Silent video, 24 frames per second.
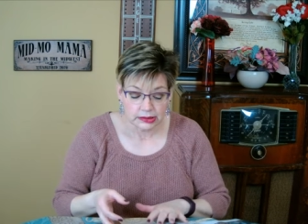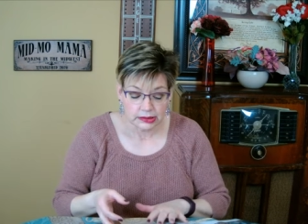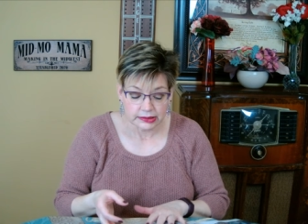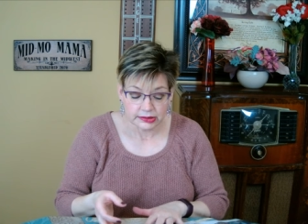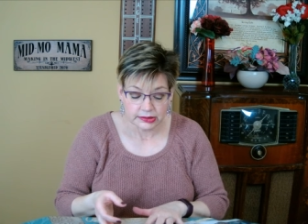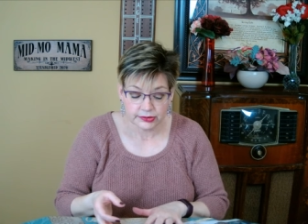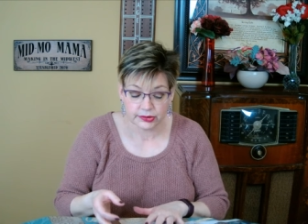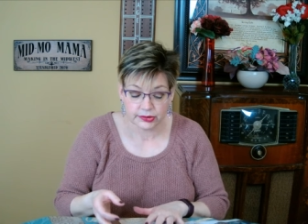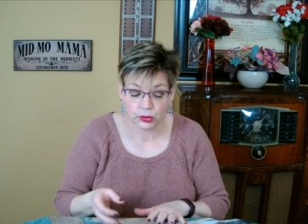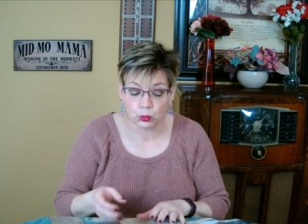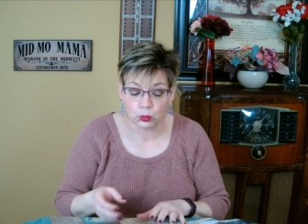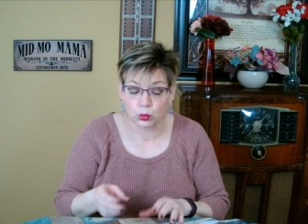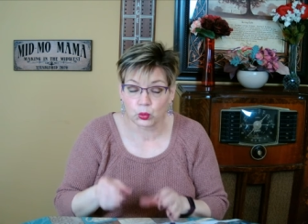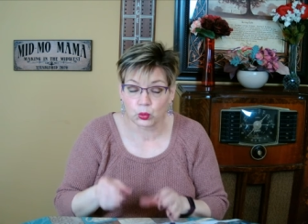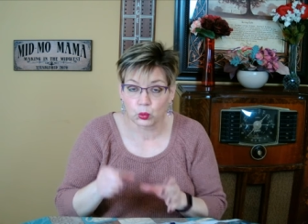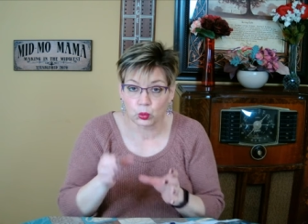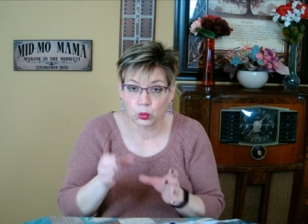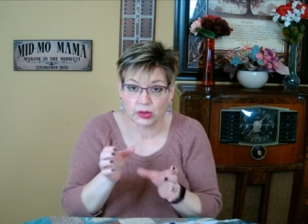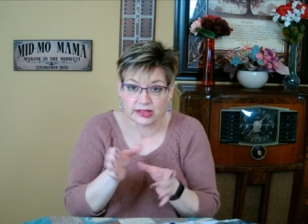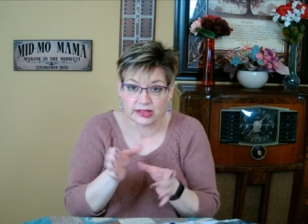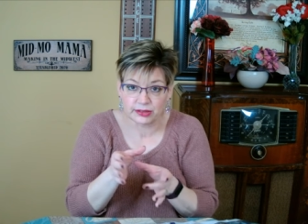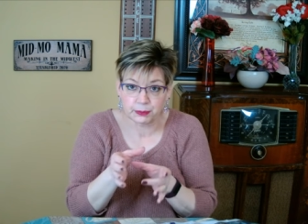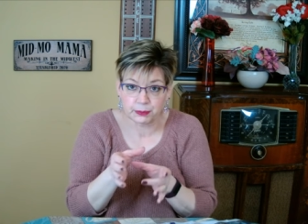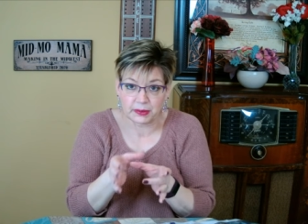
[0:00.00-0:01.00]
So
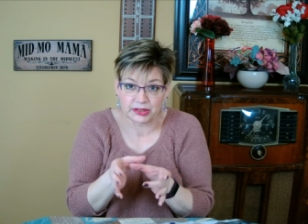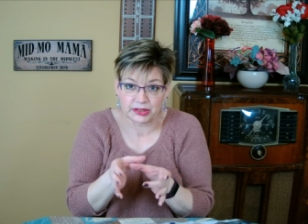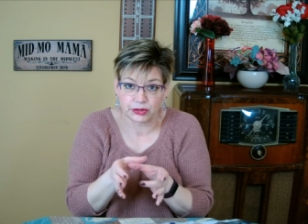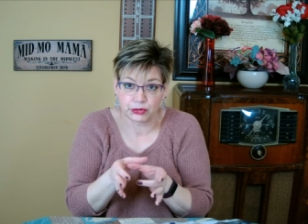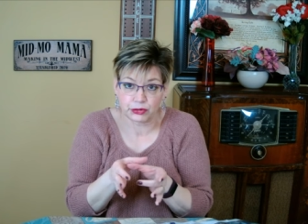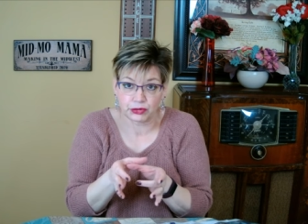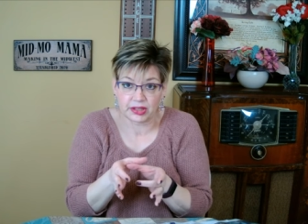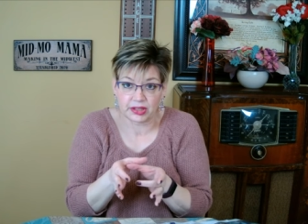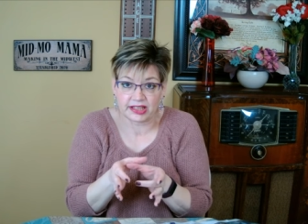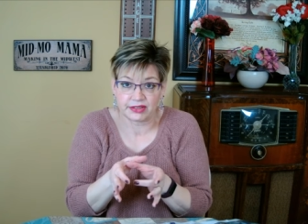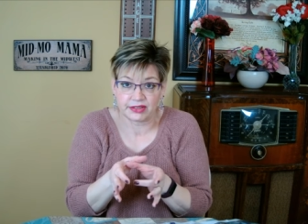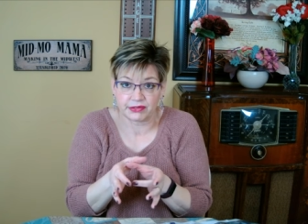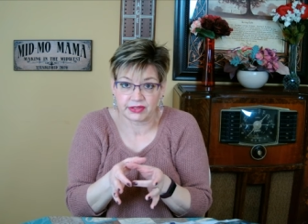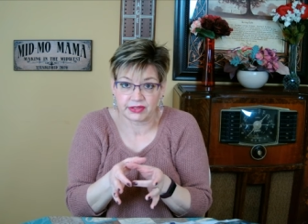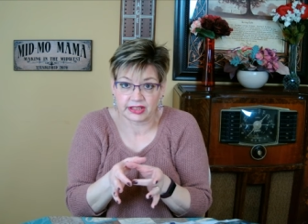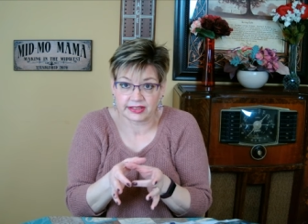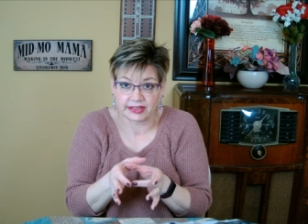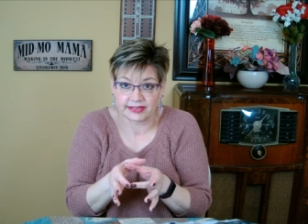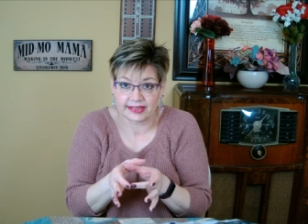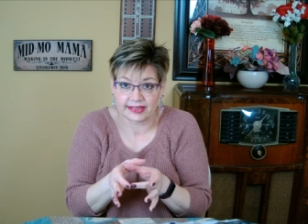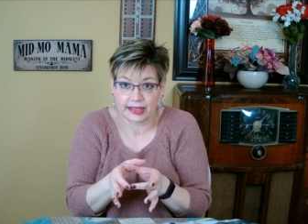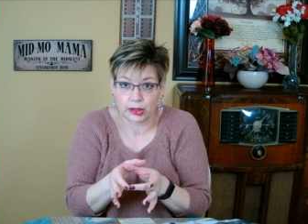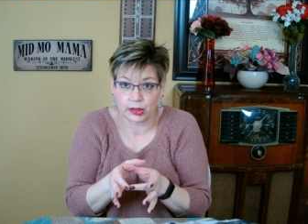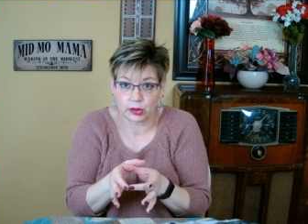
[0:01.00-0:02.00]
once my tray
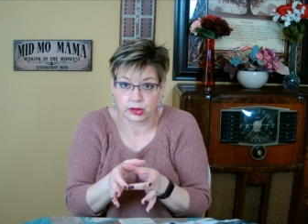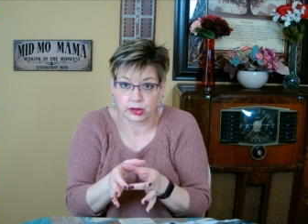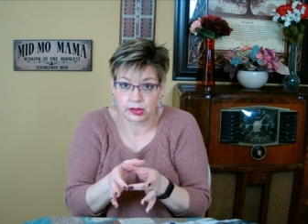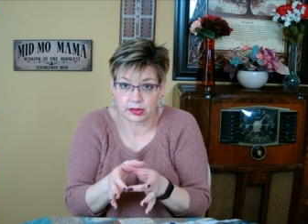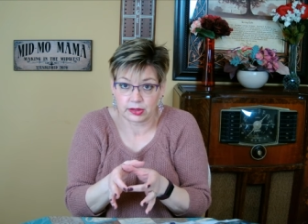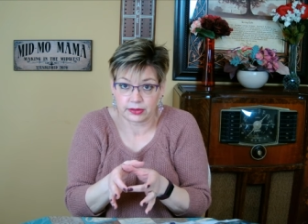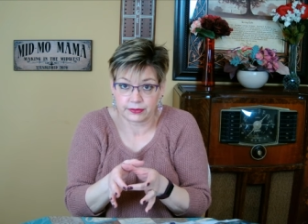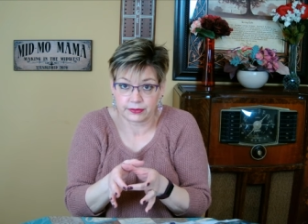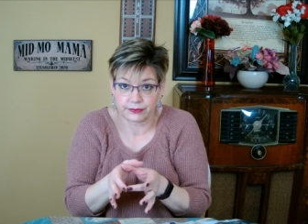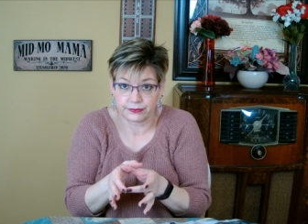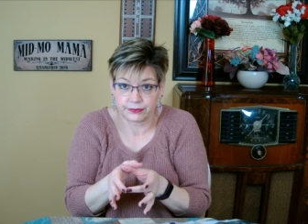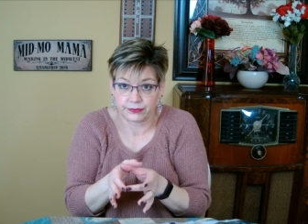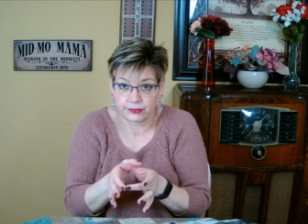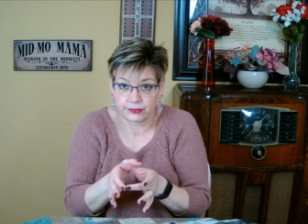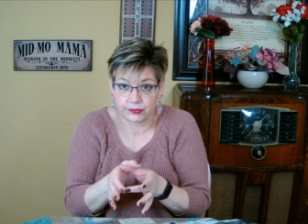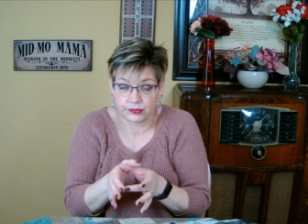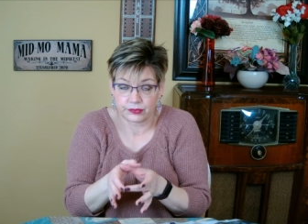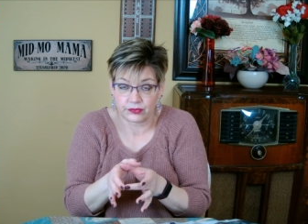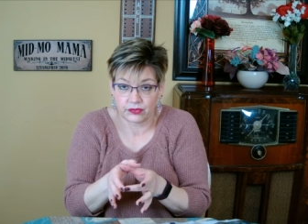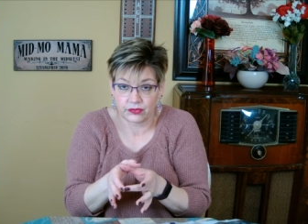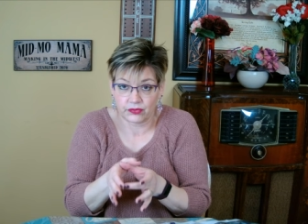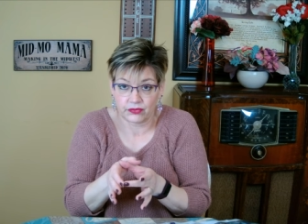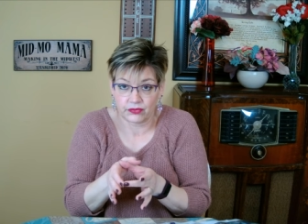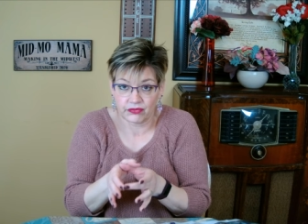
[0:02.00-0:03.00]
runs out of
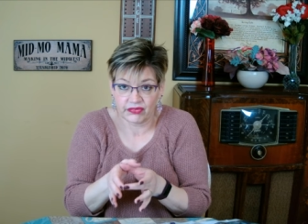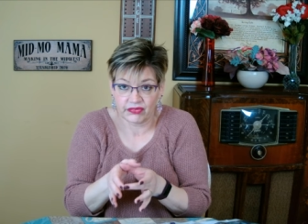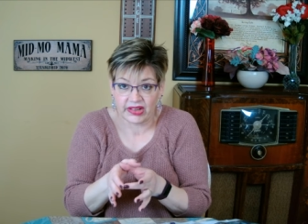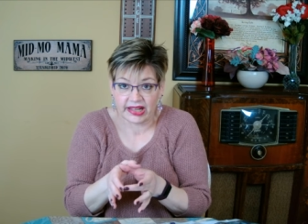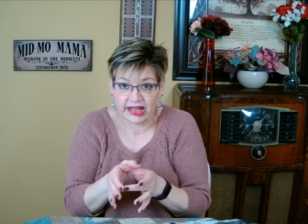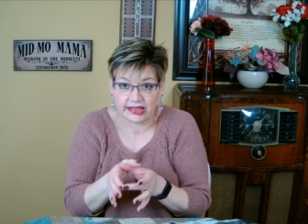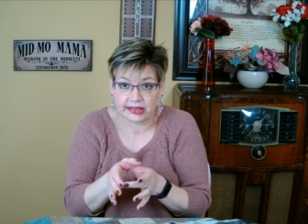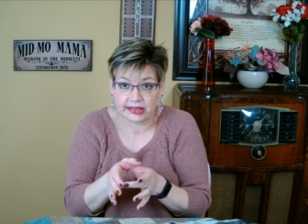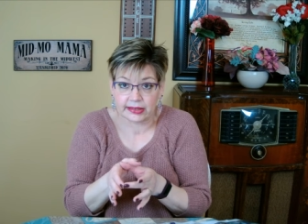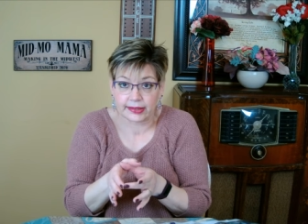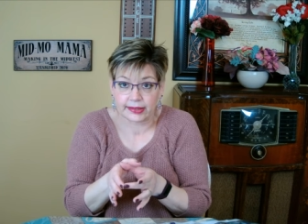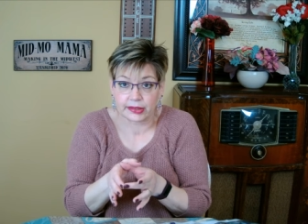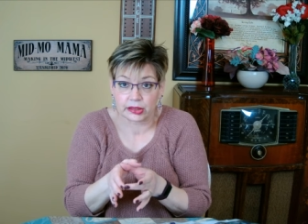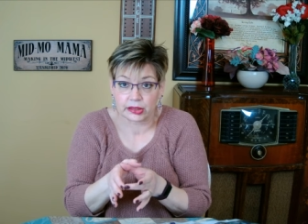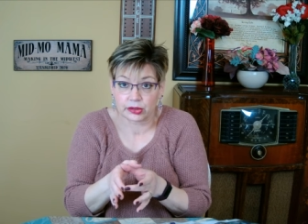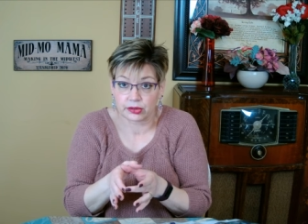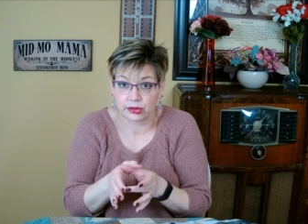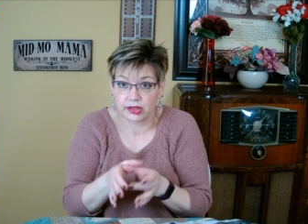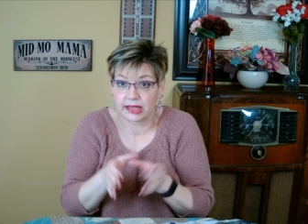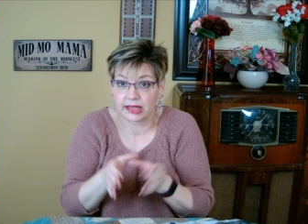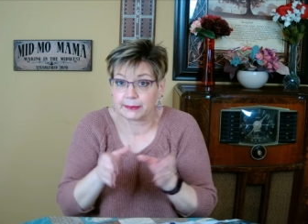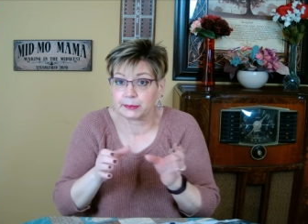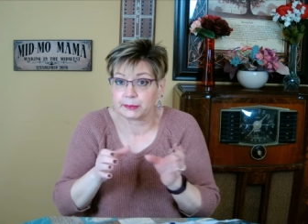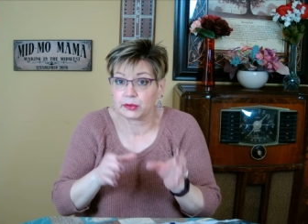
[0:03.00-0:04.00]
that
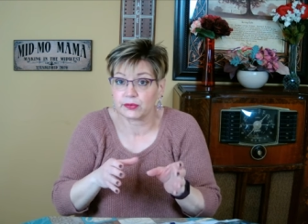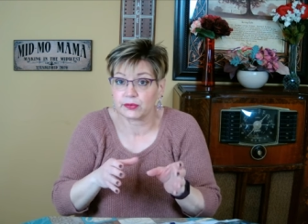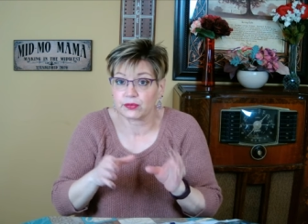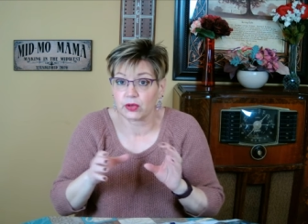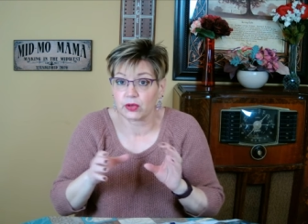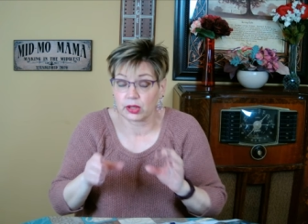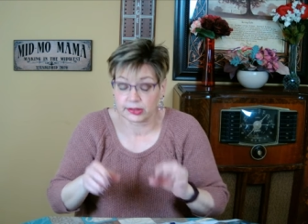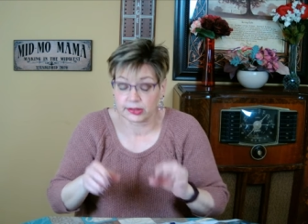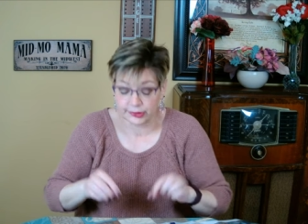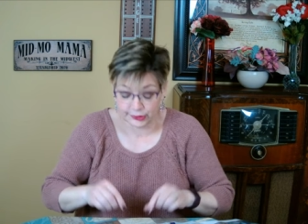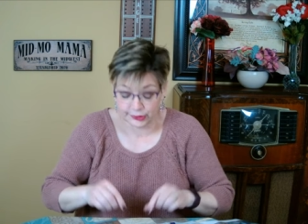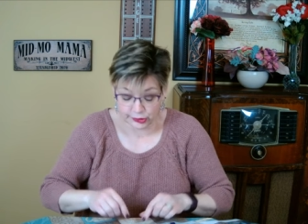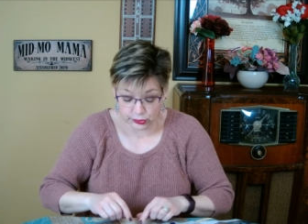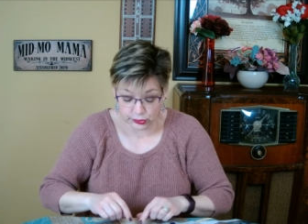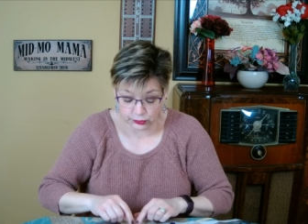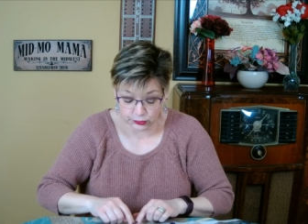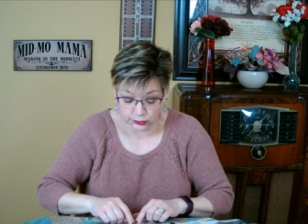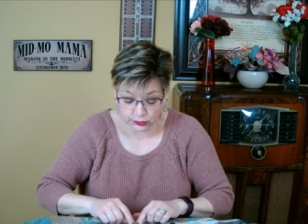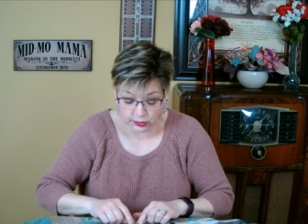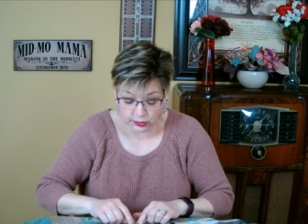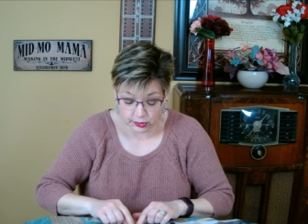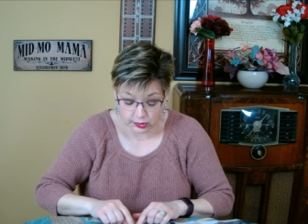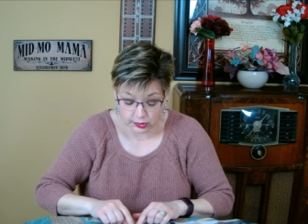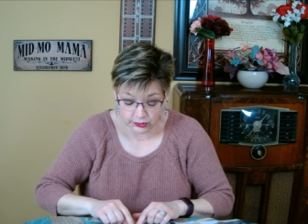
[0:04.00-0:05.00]
color, I move on
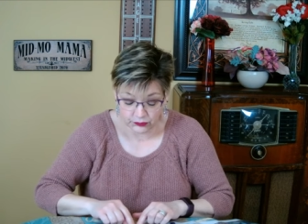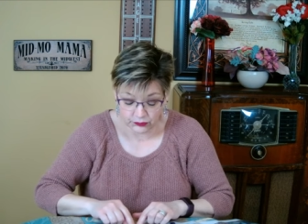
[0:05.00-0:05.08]
to